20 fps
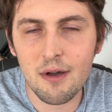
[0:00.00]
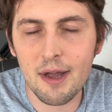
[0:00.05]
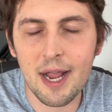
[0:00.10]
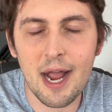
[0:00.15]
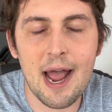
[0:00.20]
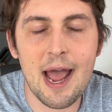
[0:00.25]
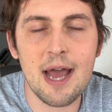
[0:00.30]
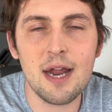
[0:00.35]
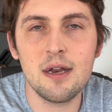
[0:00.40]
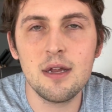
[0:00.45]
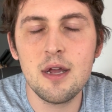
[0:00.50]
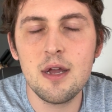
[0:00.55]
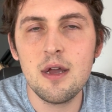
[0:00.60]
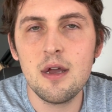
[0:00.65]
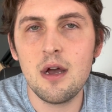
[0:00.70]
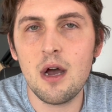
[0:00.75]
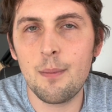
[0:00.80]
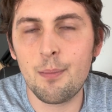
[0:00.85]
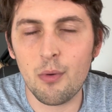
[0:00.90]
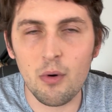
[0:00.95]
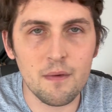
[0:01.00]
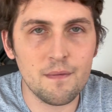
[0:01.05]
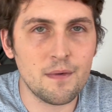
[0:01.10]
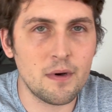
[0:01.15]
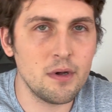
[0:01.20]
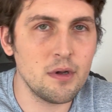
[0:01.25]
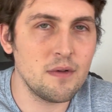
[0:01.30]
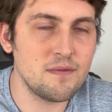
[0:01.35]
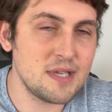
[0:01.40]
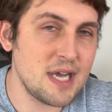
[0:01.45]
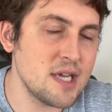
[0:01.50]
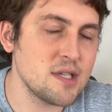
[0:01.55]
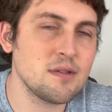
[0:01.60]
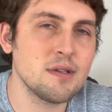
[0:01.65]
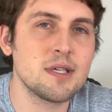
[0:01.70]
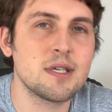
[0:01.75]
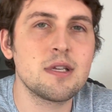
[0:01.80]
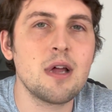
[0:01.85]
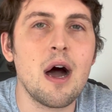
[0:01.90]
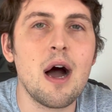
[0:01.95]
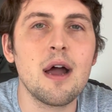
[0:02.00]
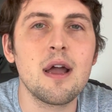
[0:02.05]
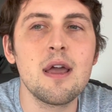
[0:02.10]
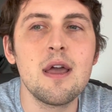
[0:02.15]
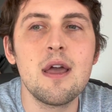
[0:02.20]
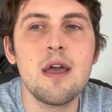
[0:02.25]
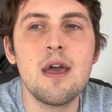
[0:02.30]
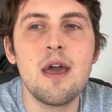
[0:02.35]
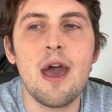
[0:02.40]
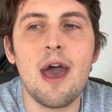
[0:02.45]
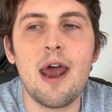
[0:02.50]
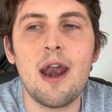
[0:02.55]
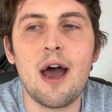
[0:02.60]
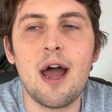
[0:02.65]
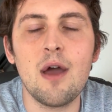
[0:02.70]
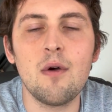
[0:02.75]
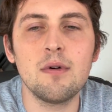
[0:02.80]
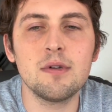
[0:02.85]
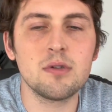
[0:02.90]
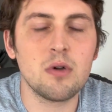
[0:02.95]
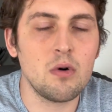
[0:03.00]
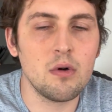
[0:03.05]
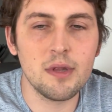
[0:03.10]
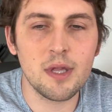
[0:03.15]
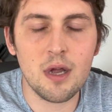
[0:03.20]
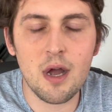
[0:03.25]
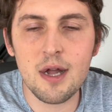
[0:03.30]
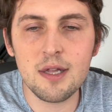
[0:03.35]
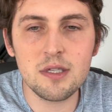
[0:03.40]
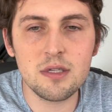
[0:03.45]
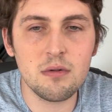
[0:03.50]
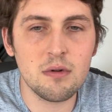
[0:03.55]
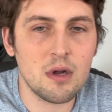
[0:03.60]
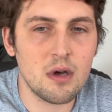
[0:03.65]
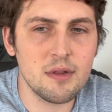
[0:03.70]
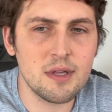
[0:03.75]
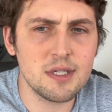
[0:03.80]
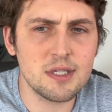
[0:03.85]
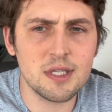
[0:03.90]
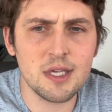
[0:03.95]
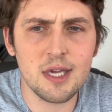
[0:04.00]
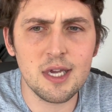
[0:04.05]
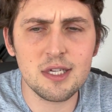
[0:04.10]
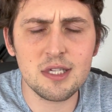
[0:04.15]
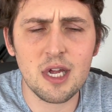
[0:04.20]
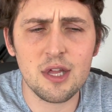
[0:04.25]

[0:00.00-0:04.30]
I had a portfolio of Tesla stock and I was holding on to it, all these things.